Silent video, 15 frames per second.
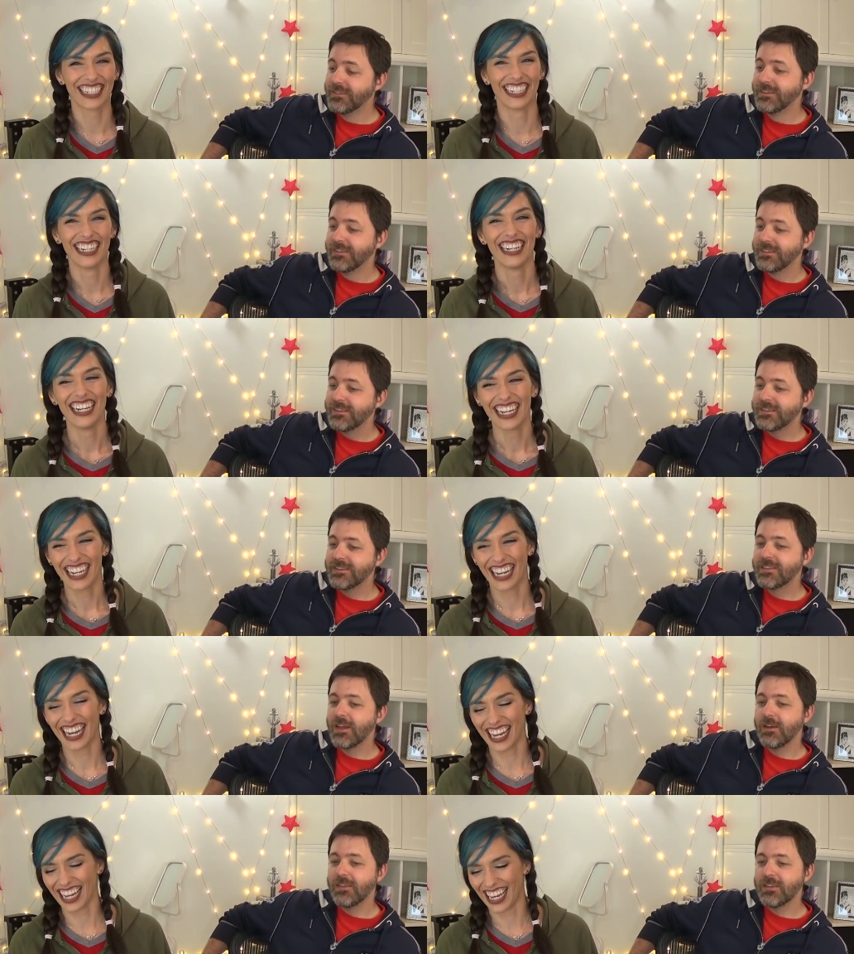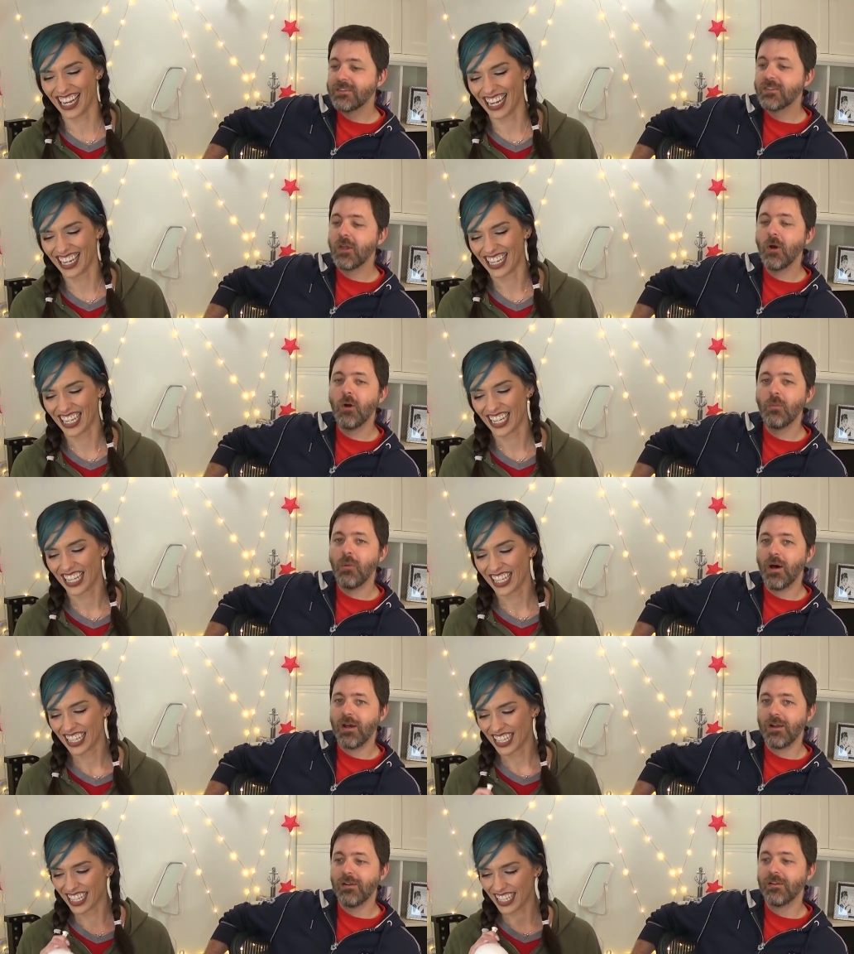Speaker 1: this is the this is the home
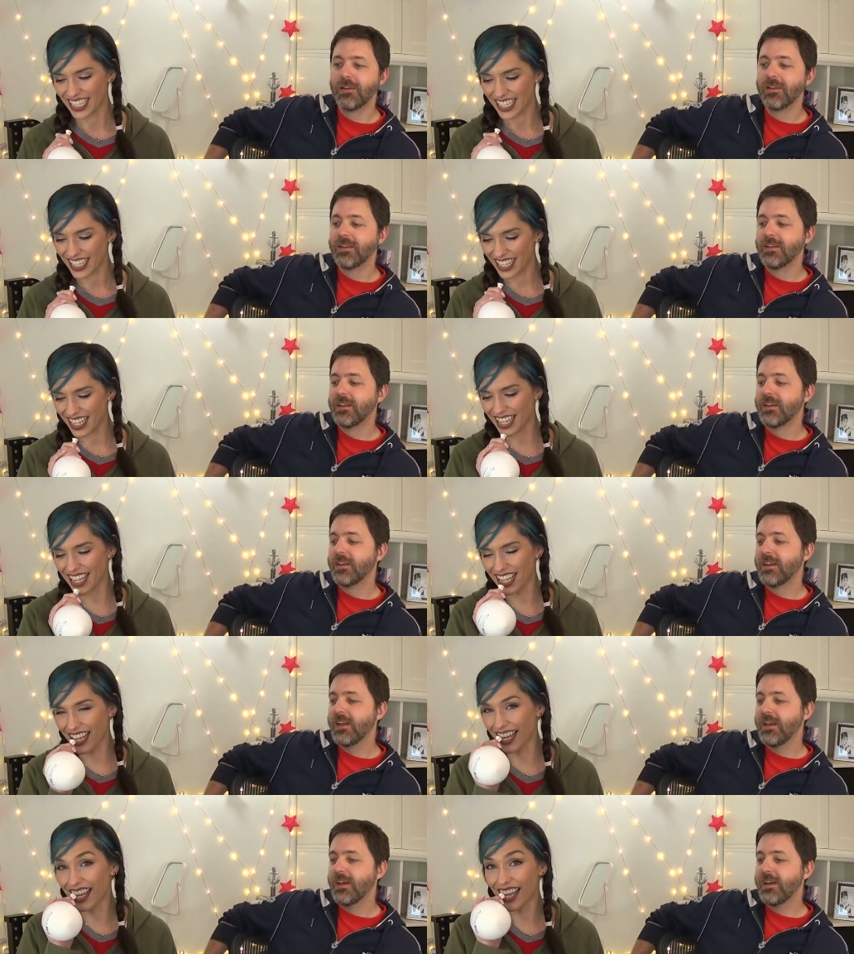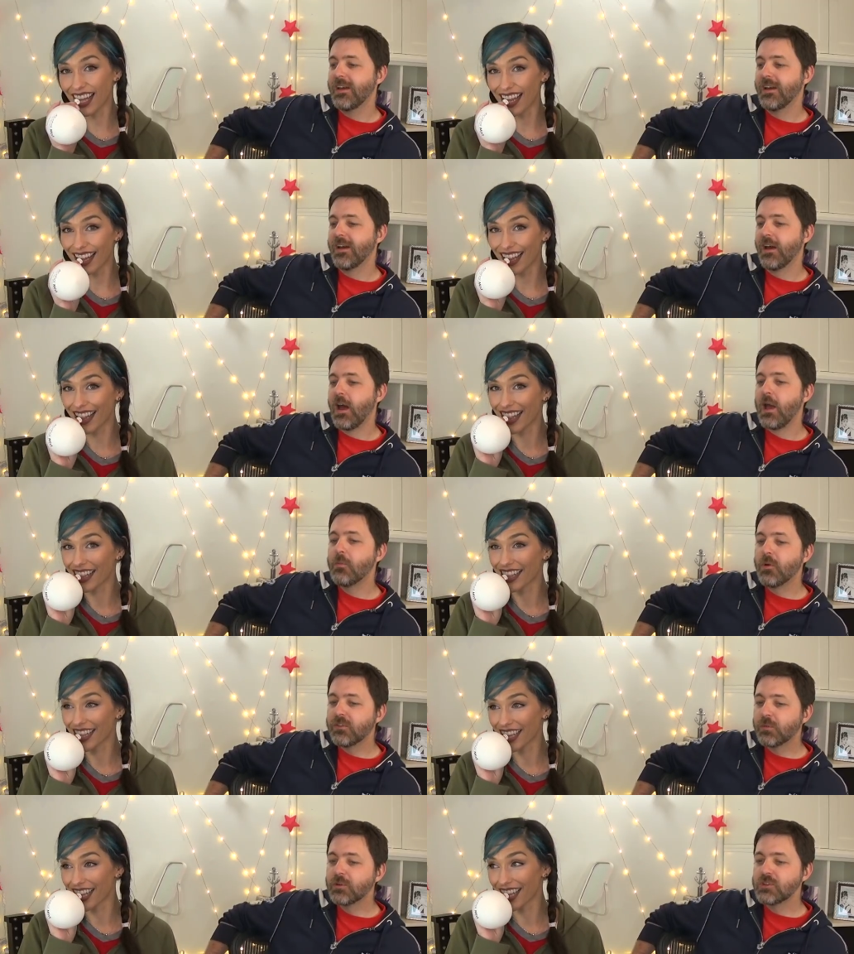model. Uh, I
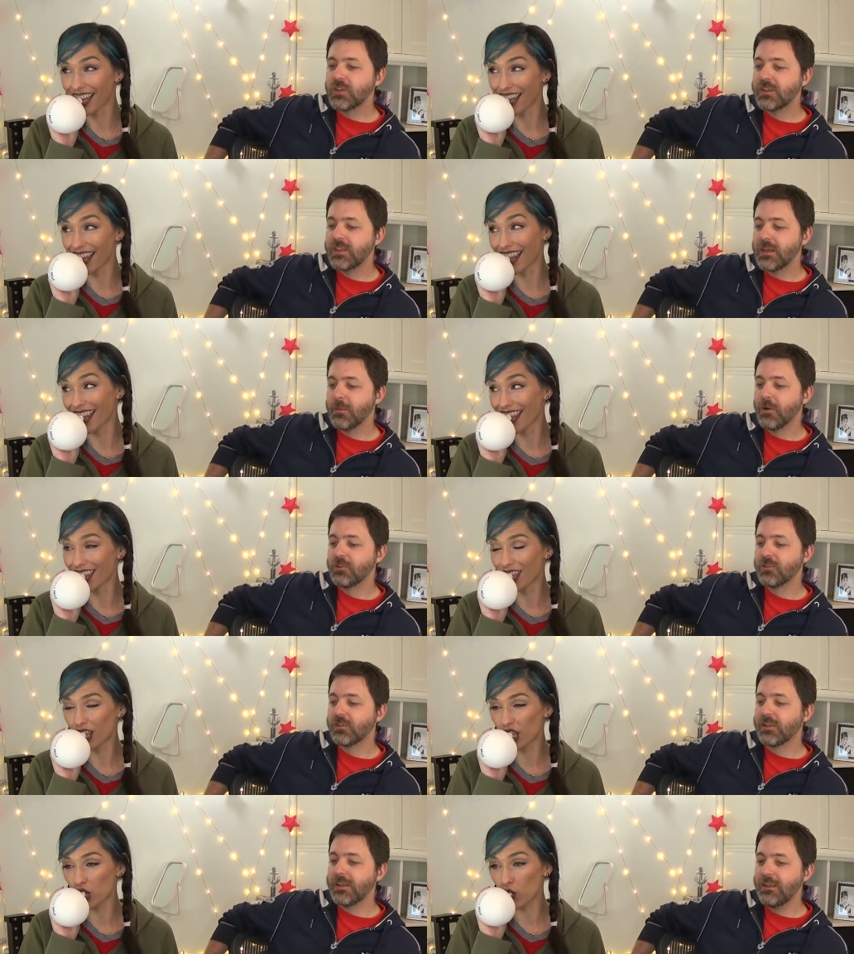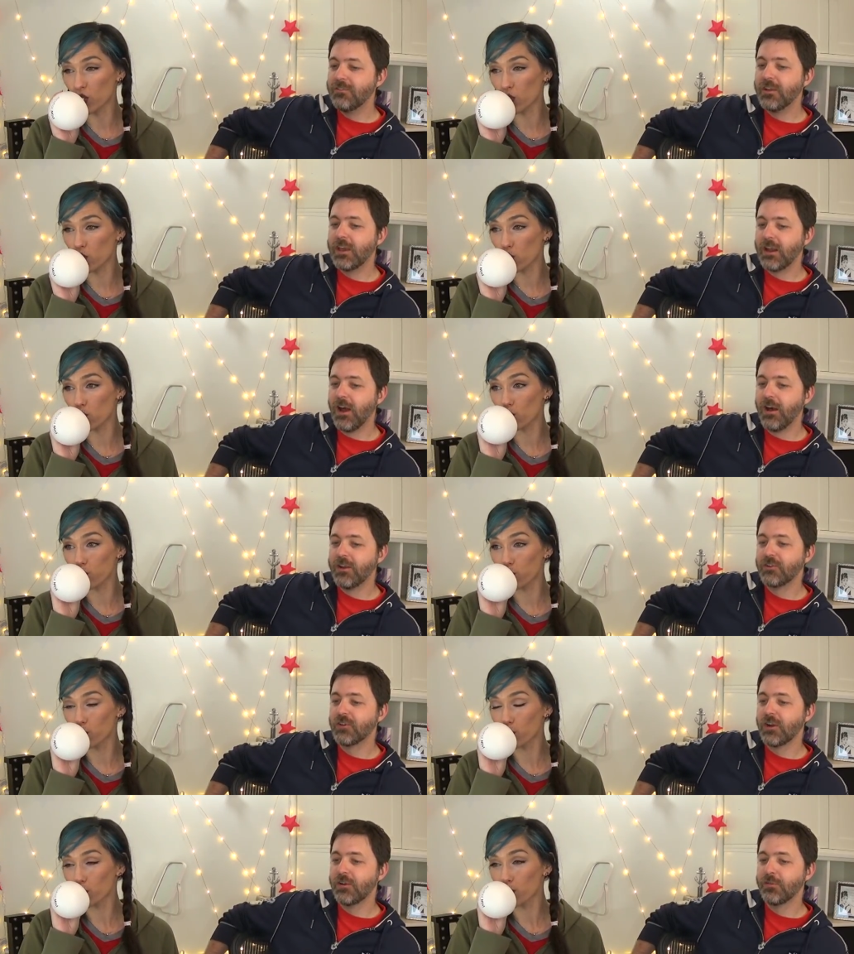was originally thinking about just leaving it on
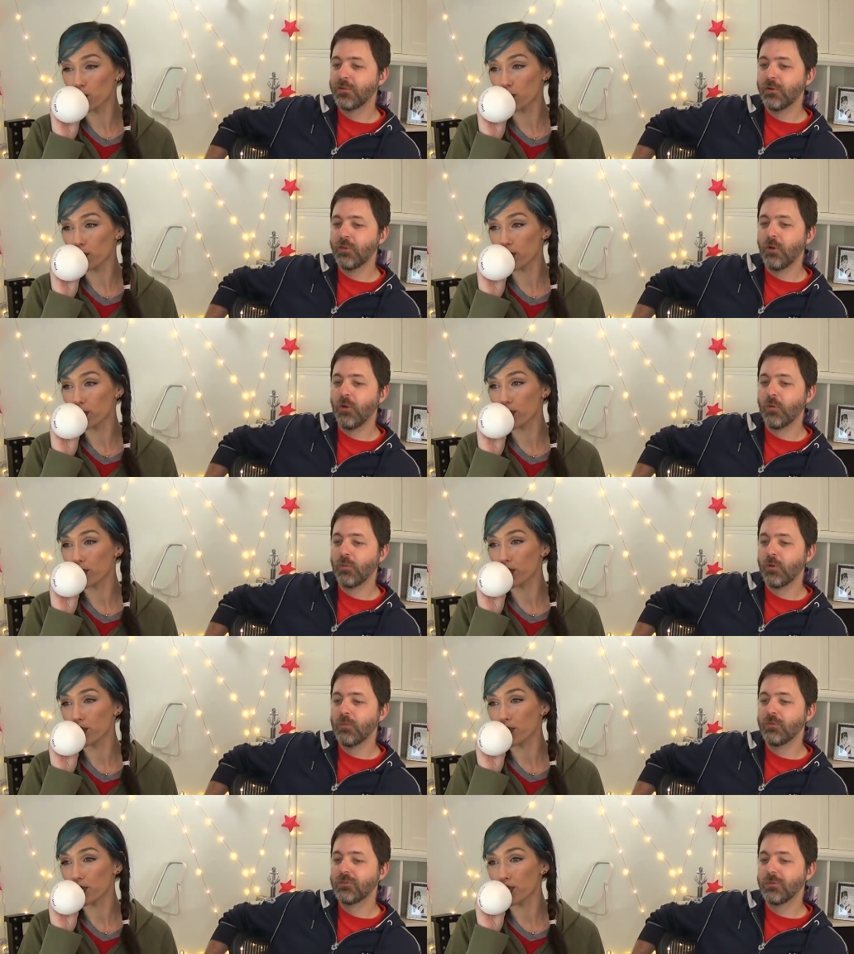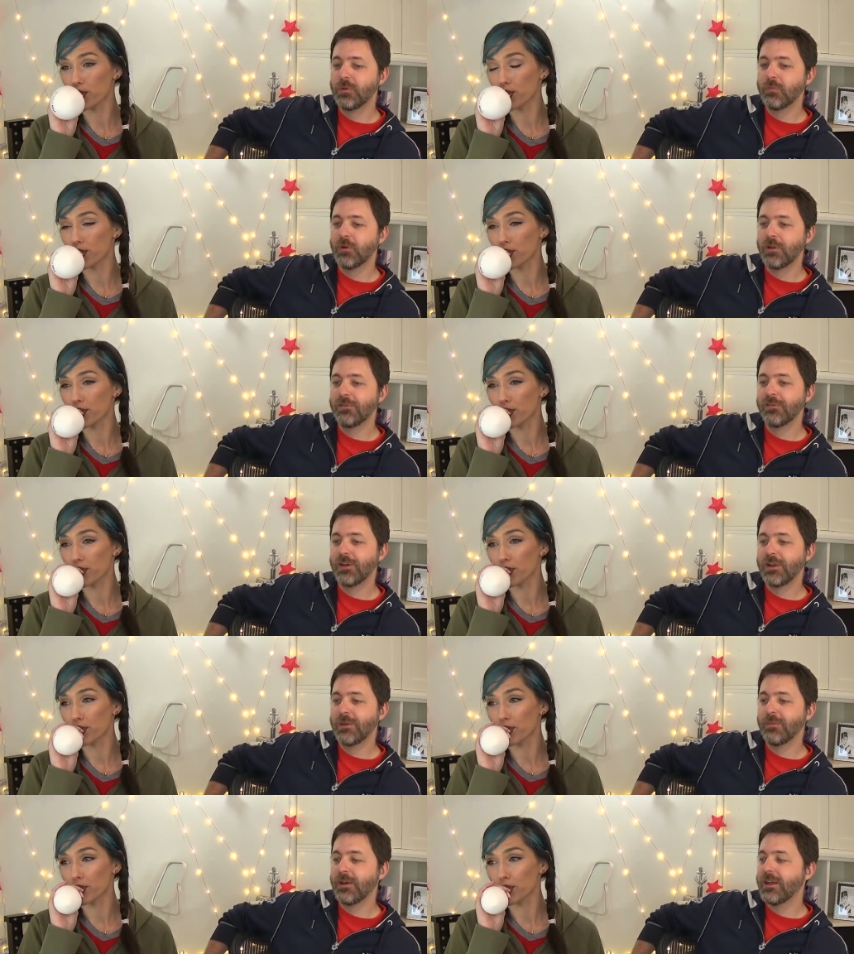and trying to fill the whole room, which would be pretty
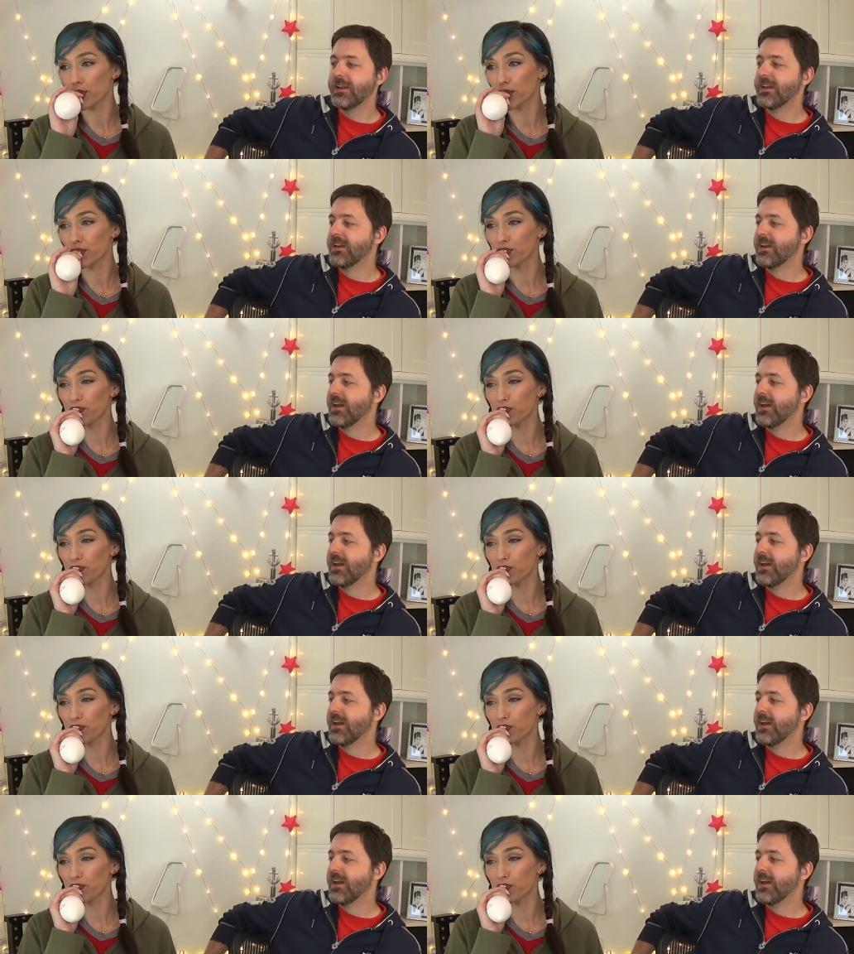funny, but.